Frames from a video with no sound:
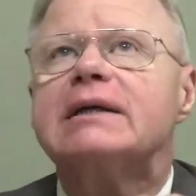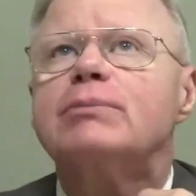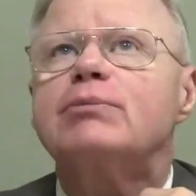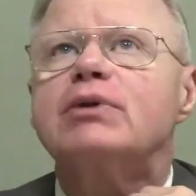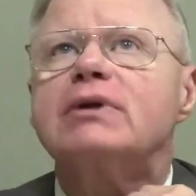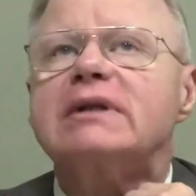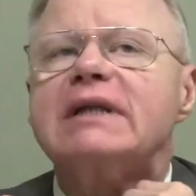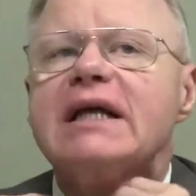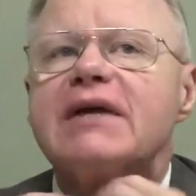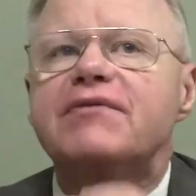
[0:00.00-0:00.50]

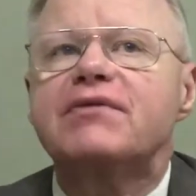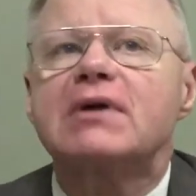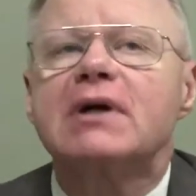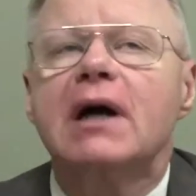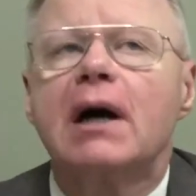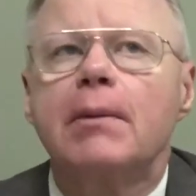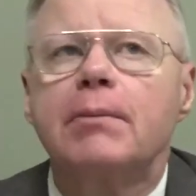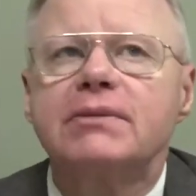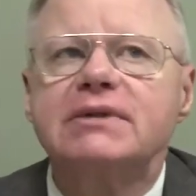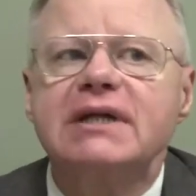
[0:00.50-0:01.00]
Belief
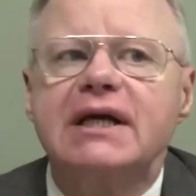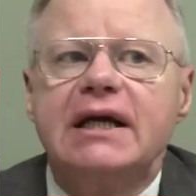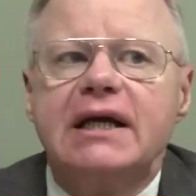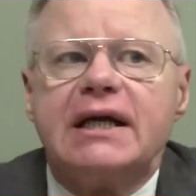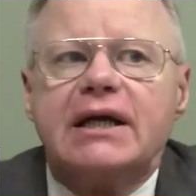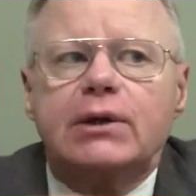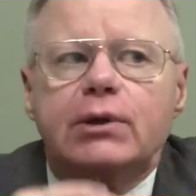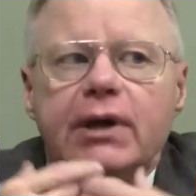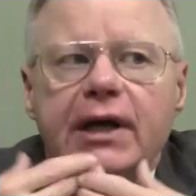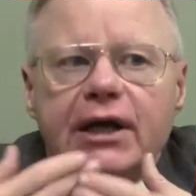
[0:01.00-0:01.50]
comes
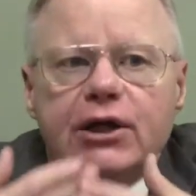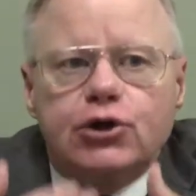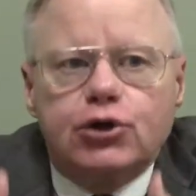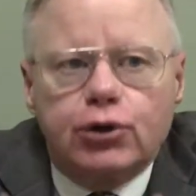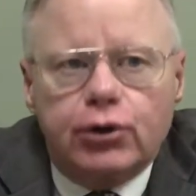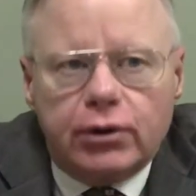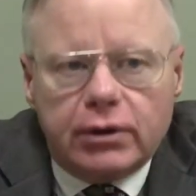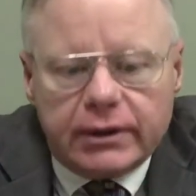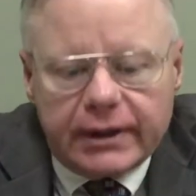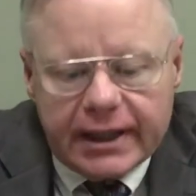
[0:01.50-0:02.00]

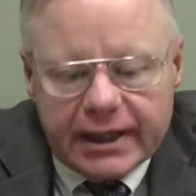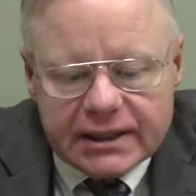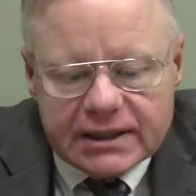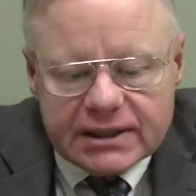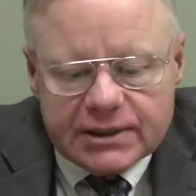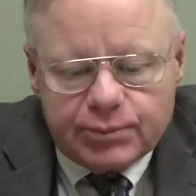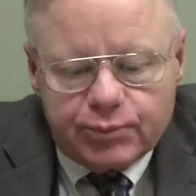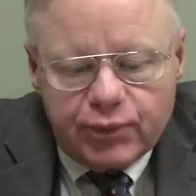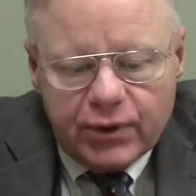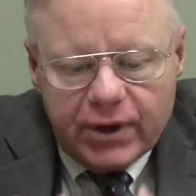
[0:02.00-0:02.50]
eternally. It
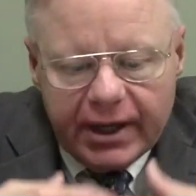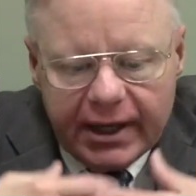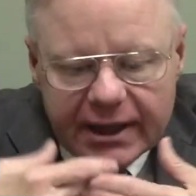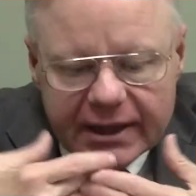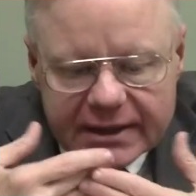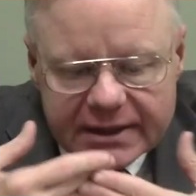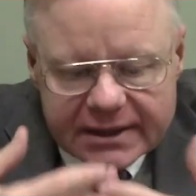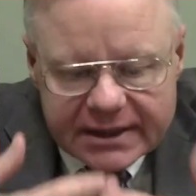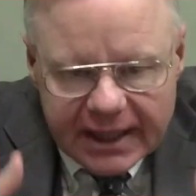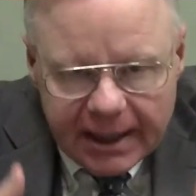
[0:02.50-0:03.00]

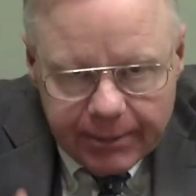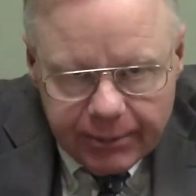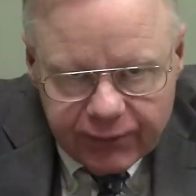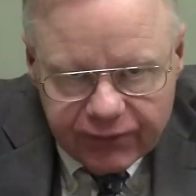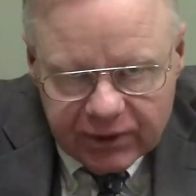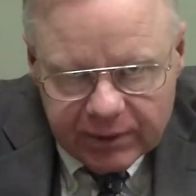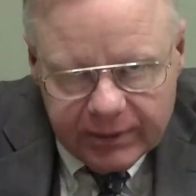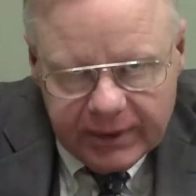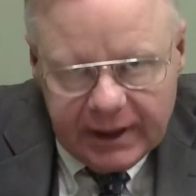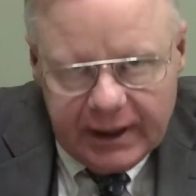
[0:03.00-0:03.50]
springs up
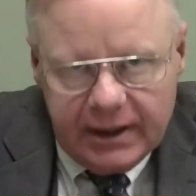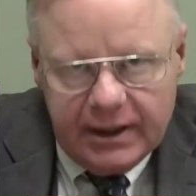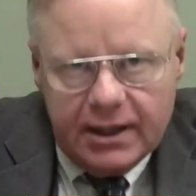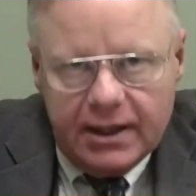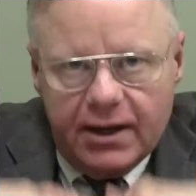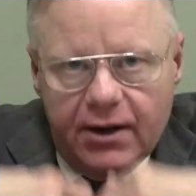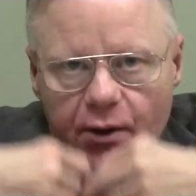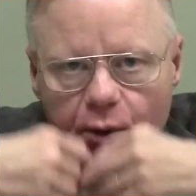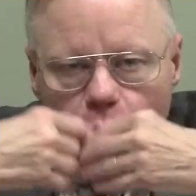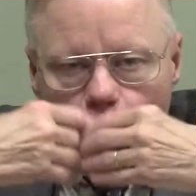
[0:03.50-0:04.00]
from the
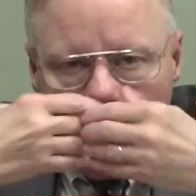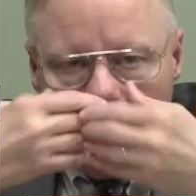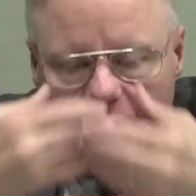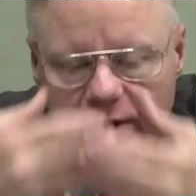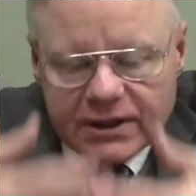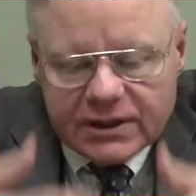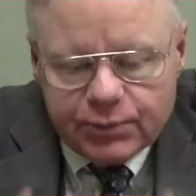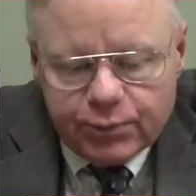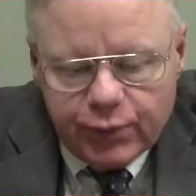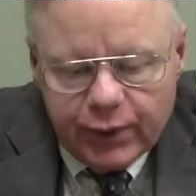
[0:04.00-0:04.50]

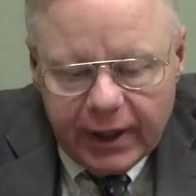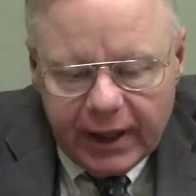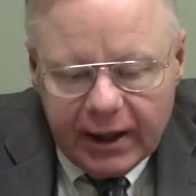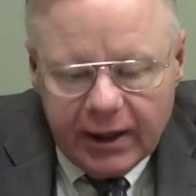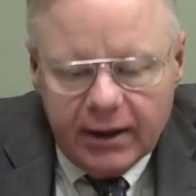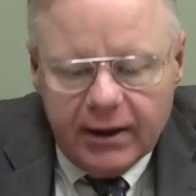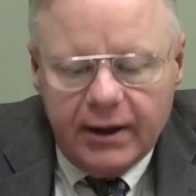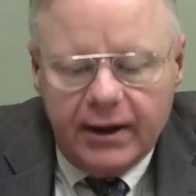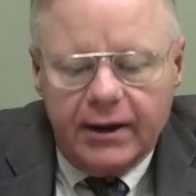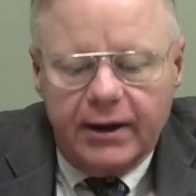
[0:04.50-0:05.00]

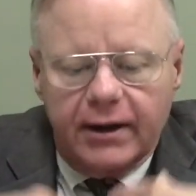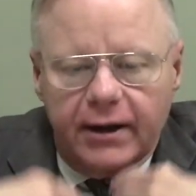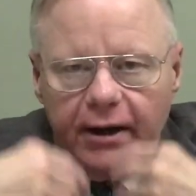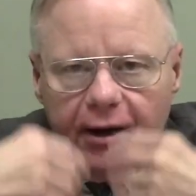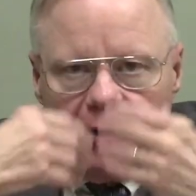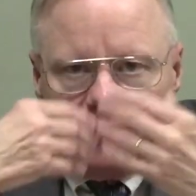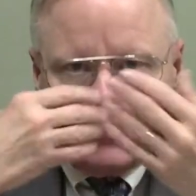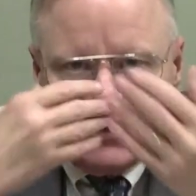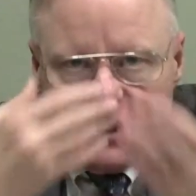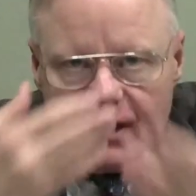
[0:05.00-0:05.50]
wellspring
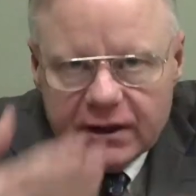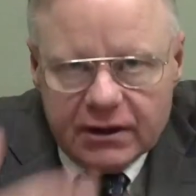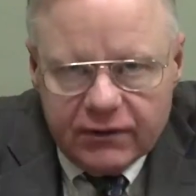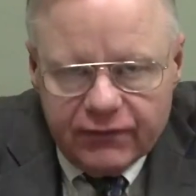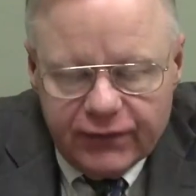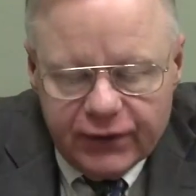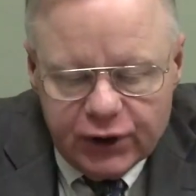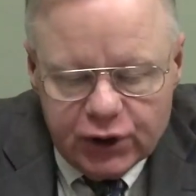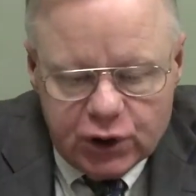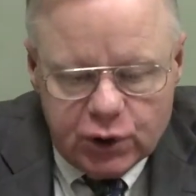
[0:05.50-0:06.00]
of the
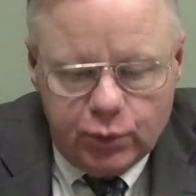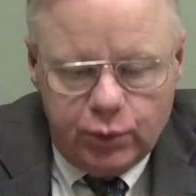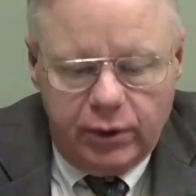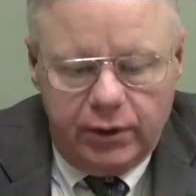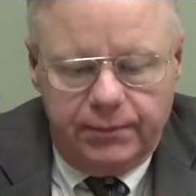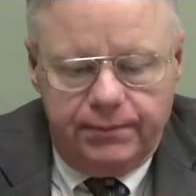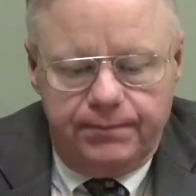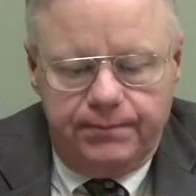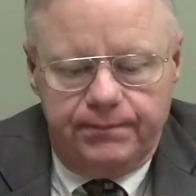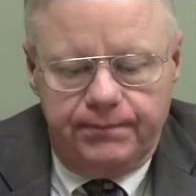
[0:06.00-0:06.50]

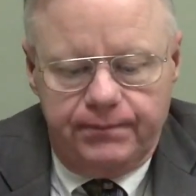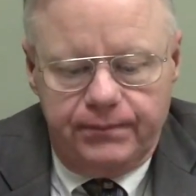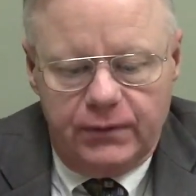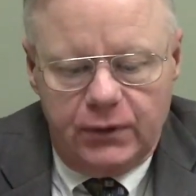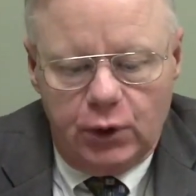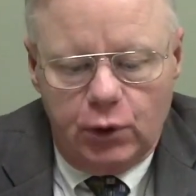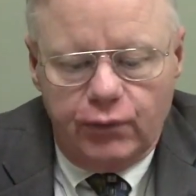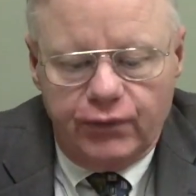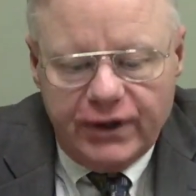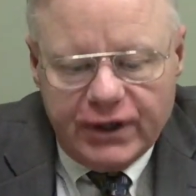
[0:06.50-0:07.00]
individual
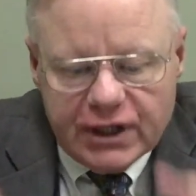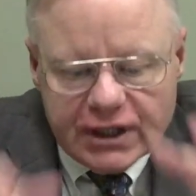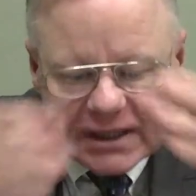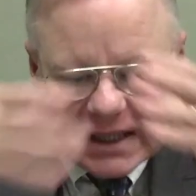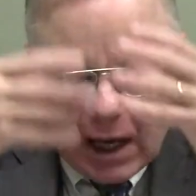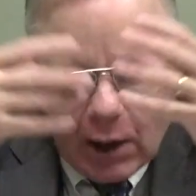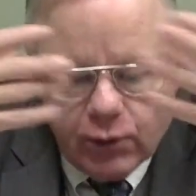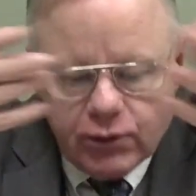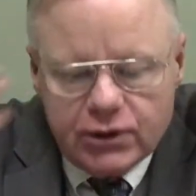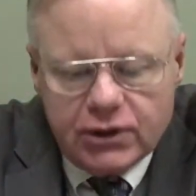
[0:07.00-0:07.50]
who reaches
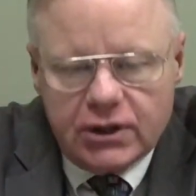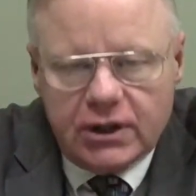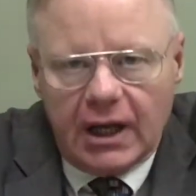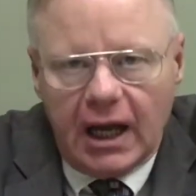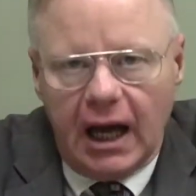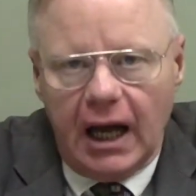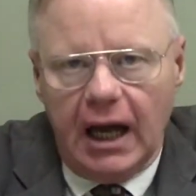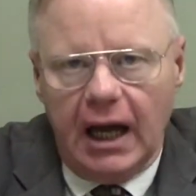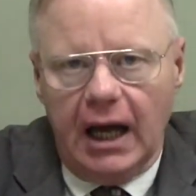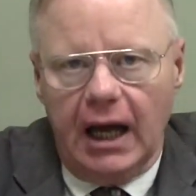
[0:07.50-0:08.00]
out to
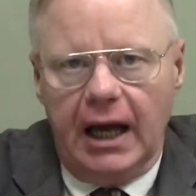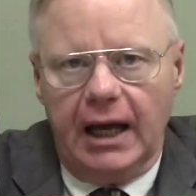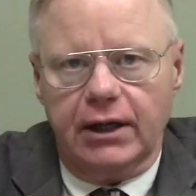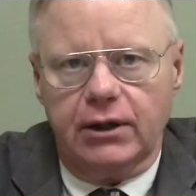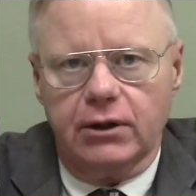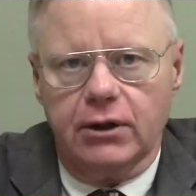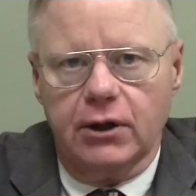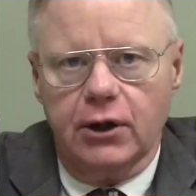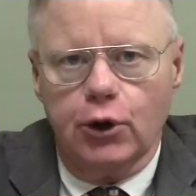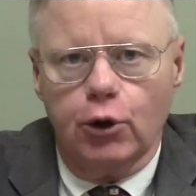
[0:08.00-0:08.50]
God,
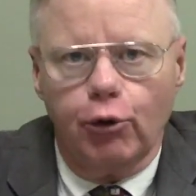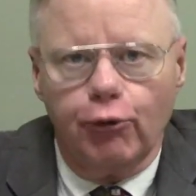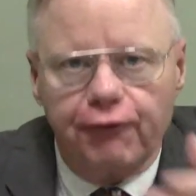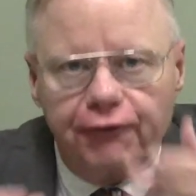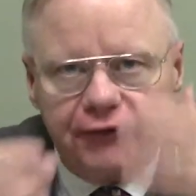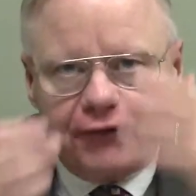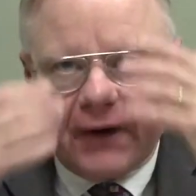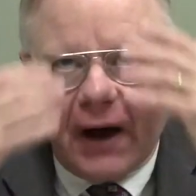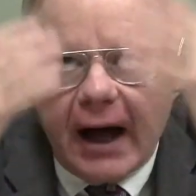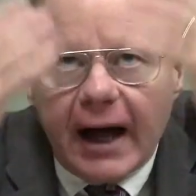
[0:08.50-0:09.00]
who
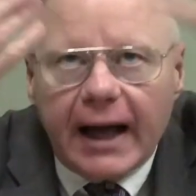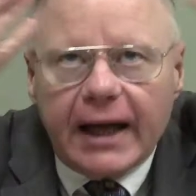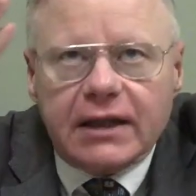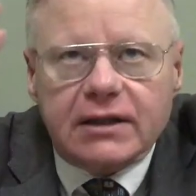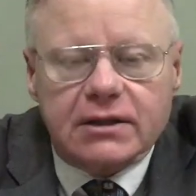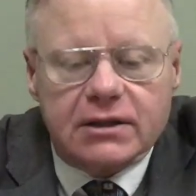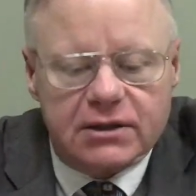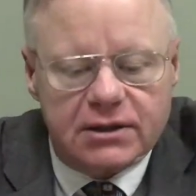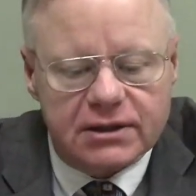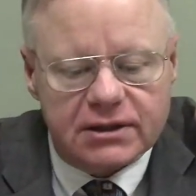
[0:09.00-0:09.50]

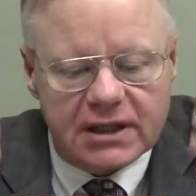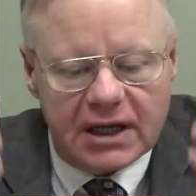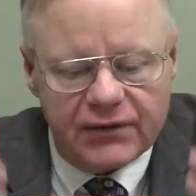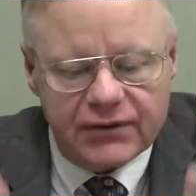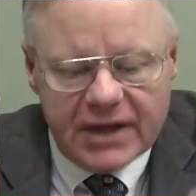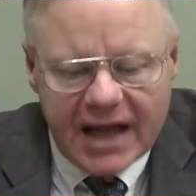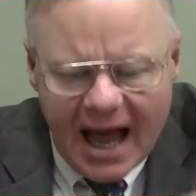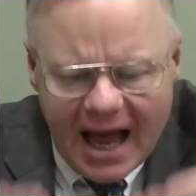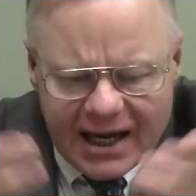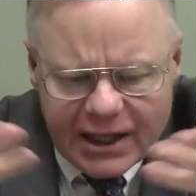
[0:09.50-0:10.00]
finds and
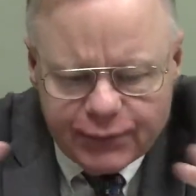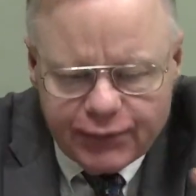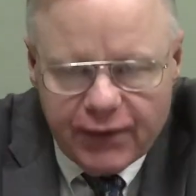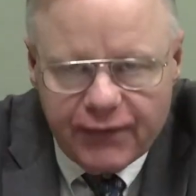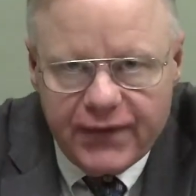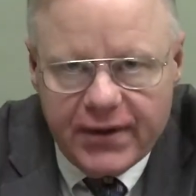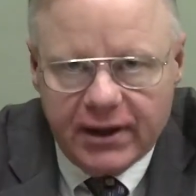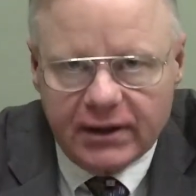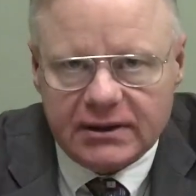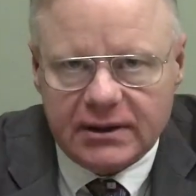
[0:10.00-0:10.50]
discovers. God had
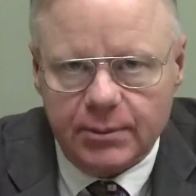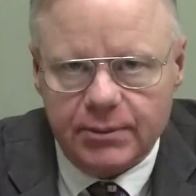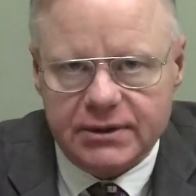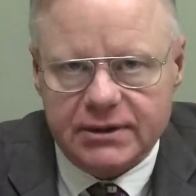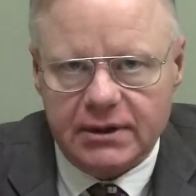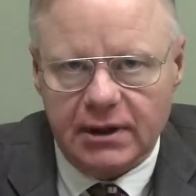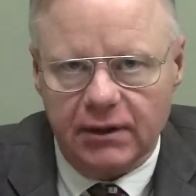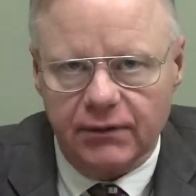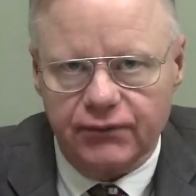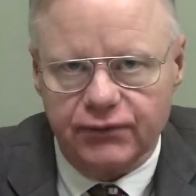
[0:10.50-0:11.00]
revealed
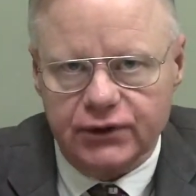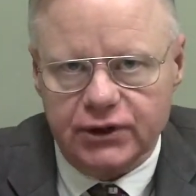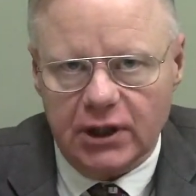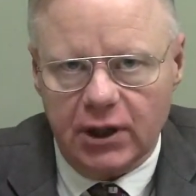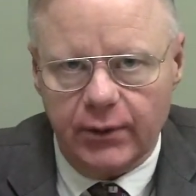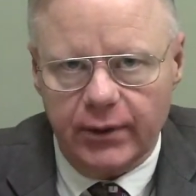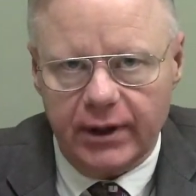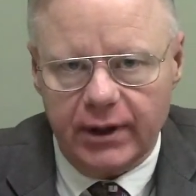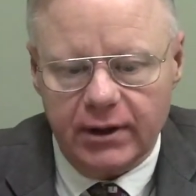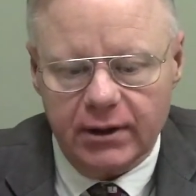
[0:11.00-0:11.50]
himself,
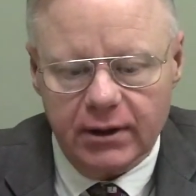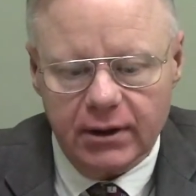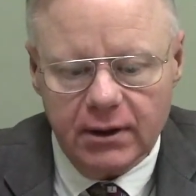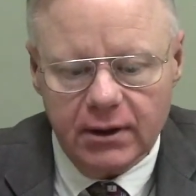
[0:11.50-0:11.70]
Joey.